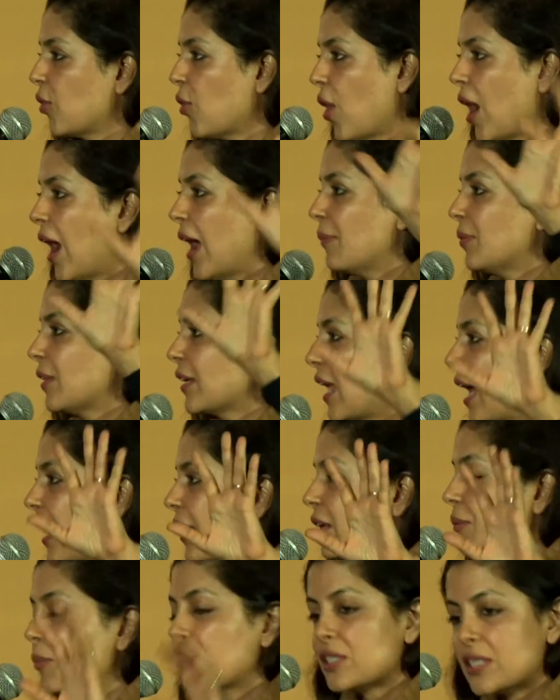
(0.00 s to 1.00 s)
or I'm the
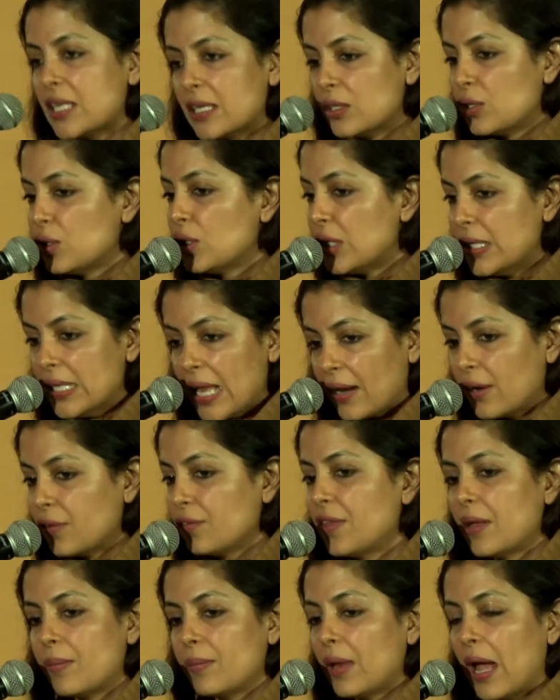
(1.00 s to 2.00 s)
character, because none of
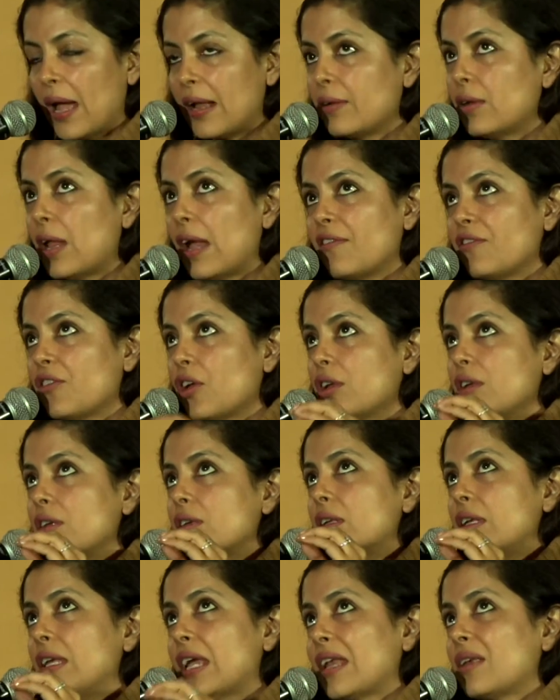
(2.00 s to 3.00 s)
them, I've not
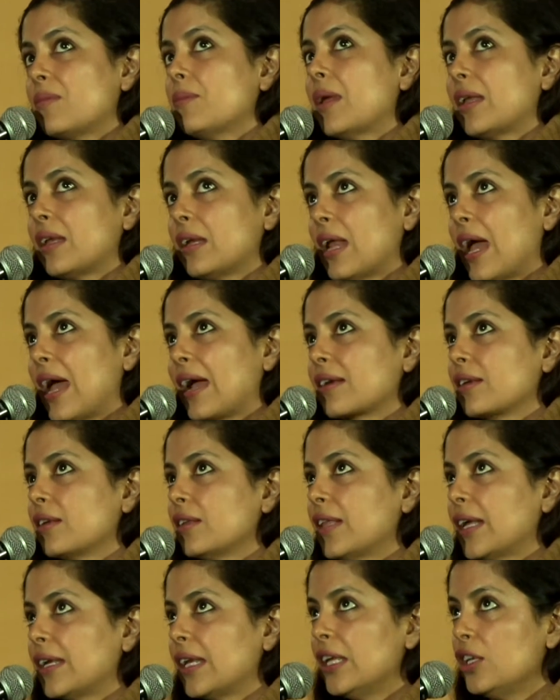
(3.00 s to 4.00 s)
yet met an actor
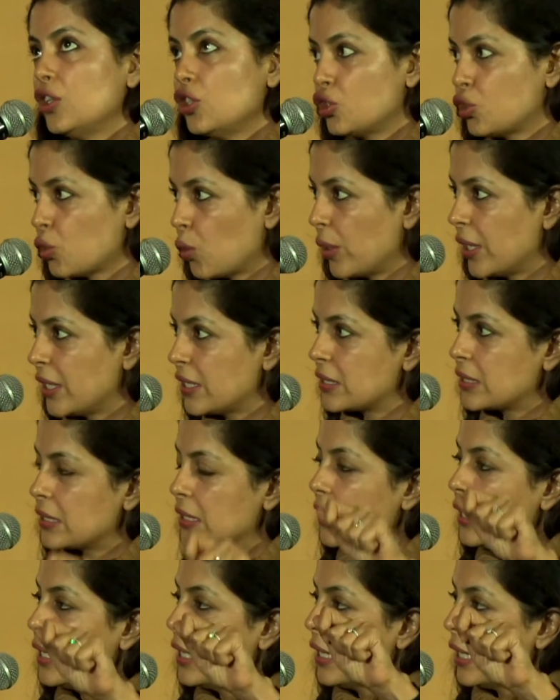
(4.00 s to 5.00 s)
that enjoys
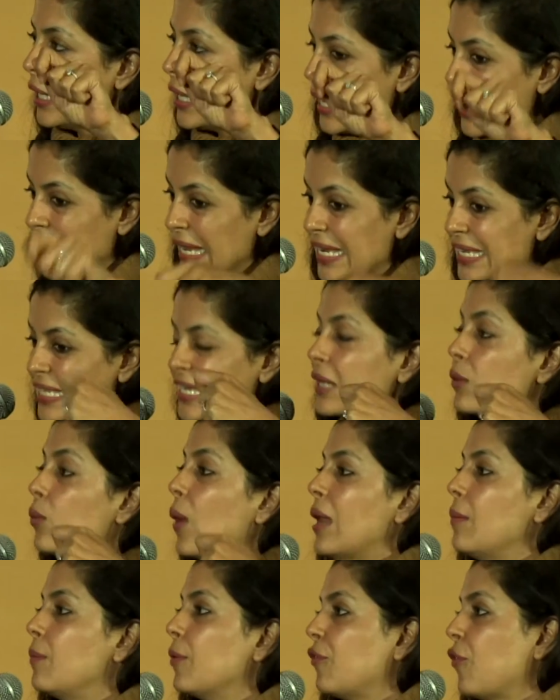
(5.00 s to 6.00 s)
eating
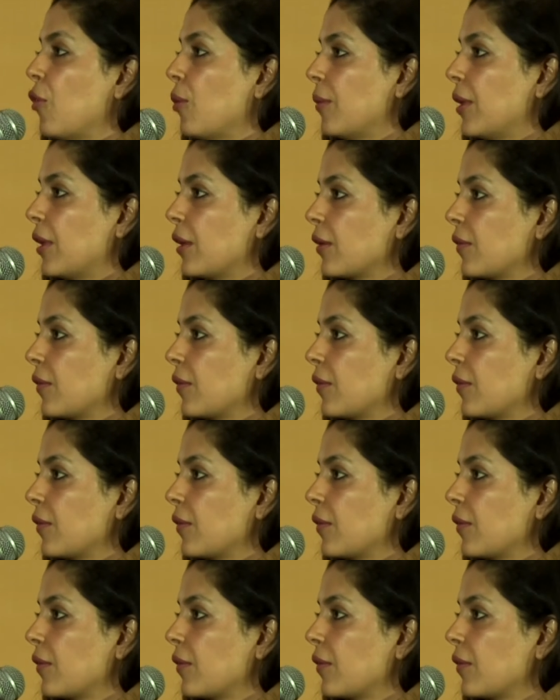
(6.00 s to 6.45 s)
while performing.